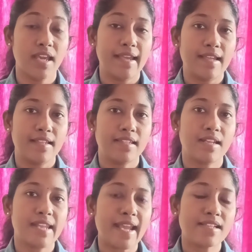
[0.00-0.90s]
The
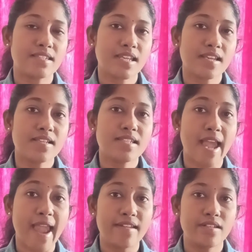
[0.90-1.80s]
next thing is
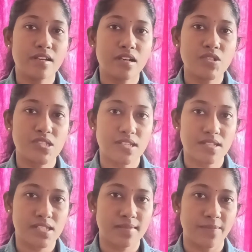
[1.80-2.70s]

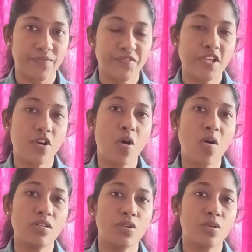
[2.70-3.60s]
energies. We all
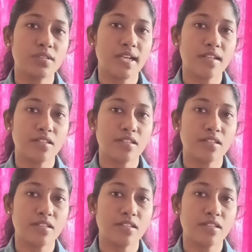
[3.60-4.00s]
know that the